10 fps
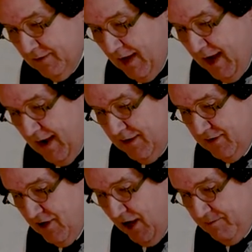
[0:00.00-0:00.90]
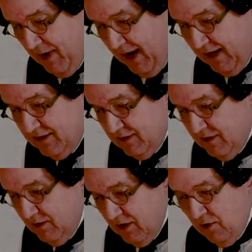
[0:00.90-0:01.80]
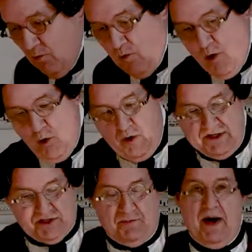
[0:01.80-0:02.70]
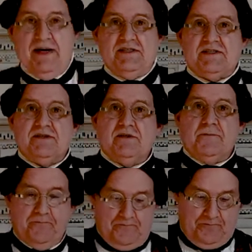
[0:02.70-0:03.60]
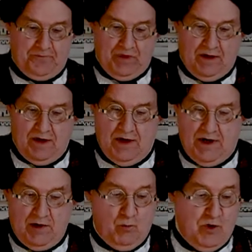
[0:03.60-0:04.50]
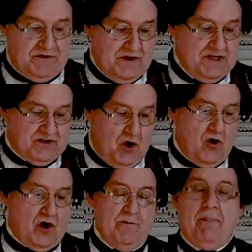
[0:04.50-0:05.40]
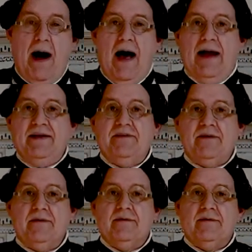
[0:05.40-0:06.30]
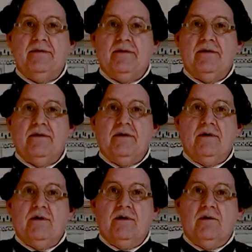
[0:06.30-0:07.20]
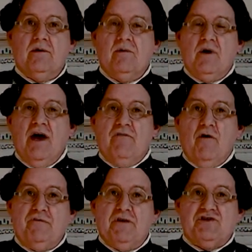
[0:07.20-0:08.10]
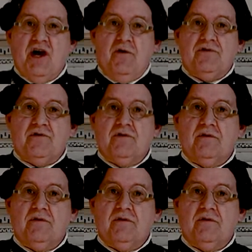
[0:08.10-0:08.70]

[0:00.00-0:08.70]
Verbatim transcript: and nutmeg or a spice. And with these all combined, we have our fish house.